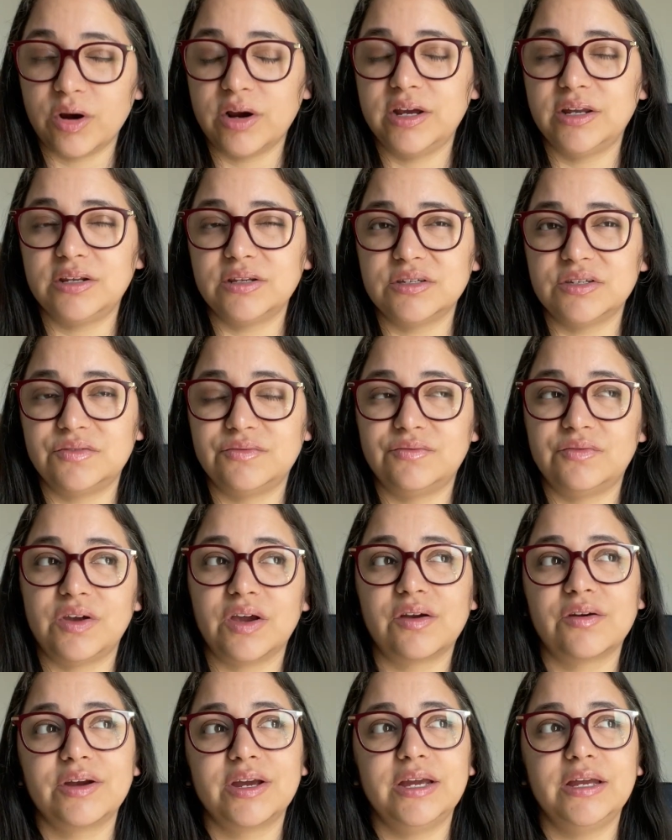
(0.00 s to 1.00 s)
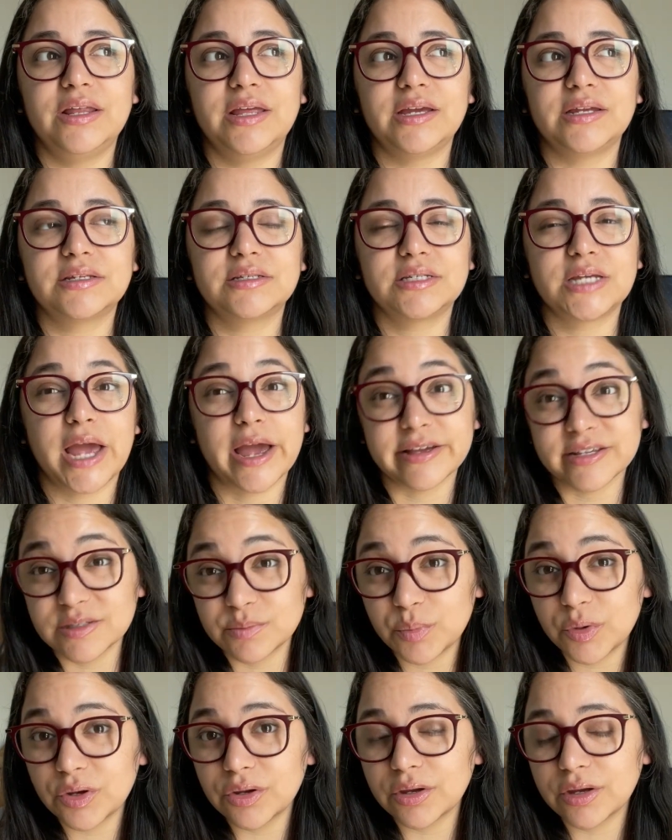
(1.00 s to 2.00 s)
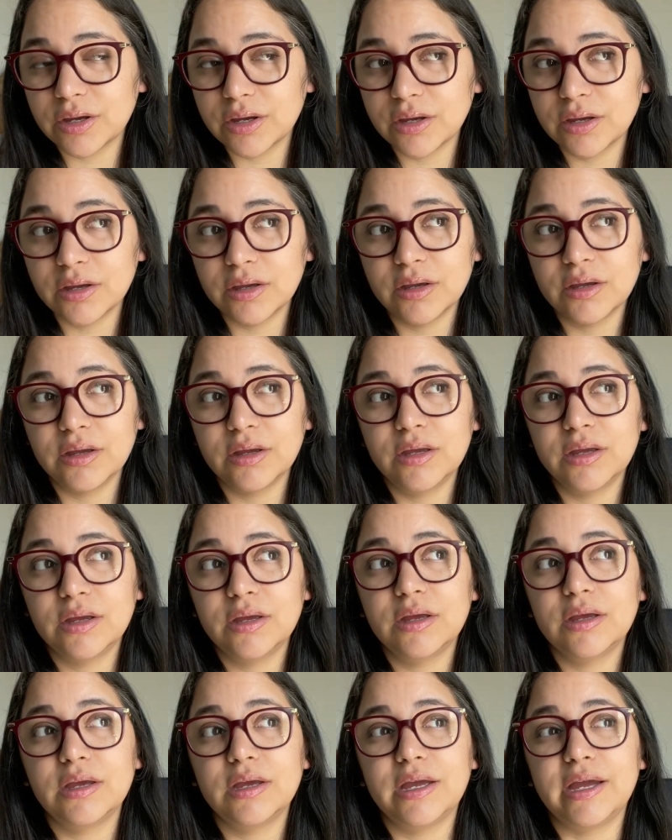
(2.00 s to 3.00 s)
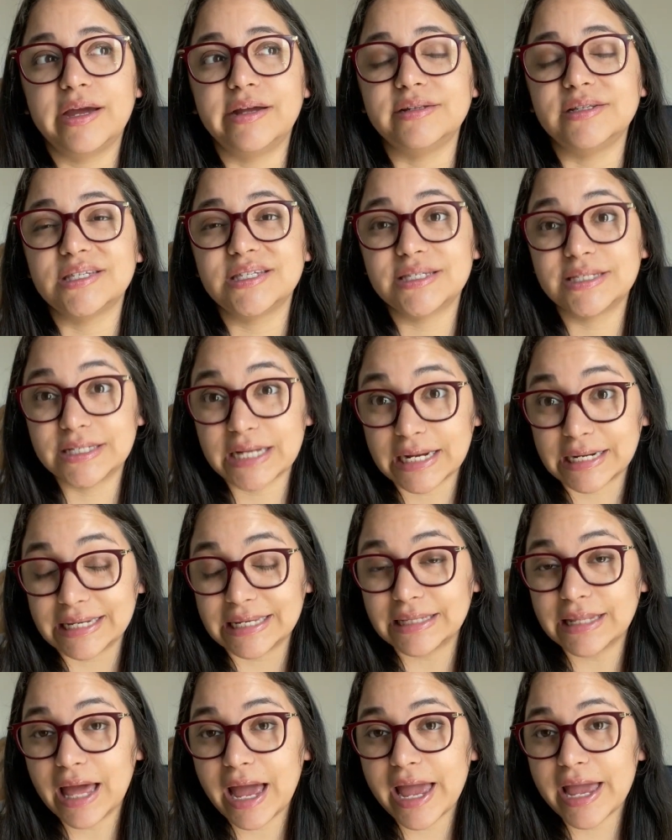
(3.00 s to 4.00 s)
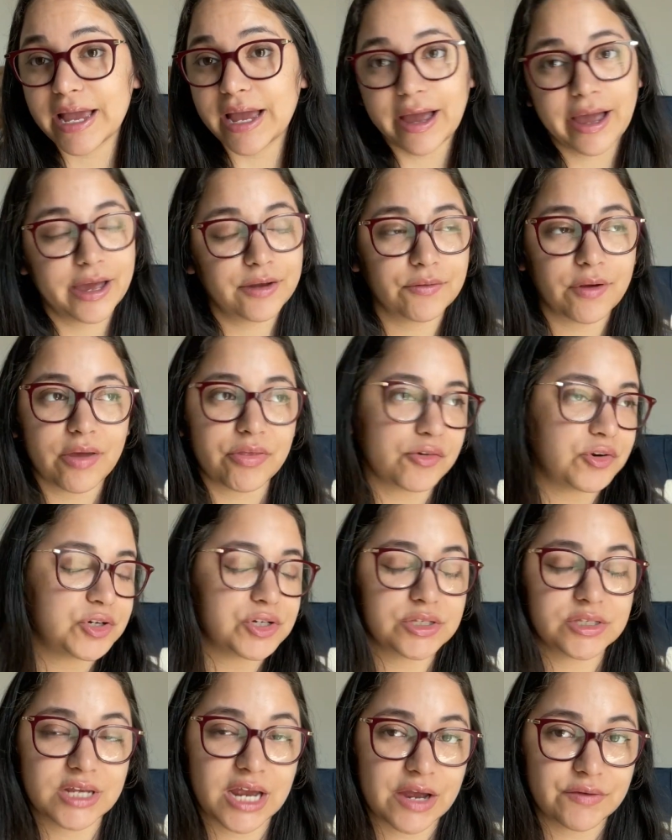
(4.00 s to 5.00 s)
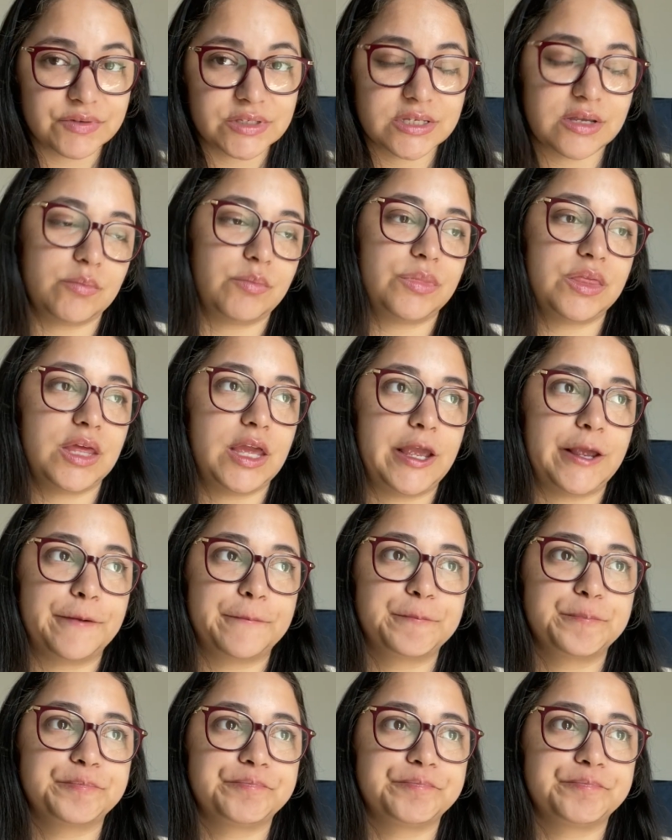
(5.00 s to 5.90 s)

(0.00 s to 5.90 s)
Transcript: It is very like textbook and study-like. I'd rather just have something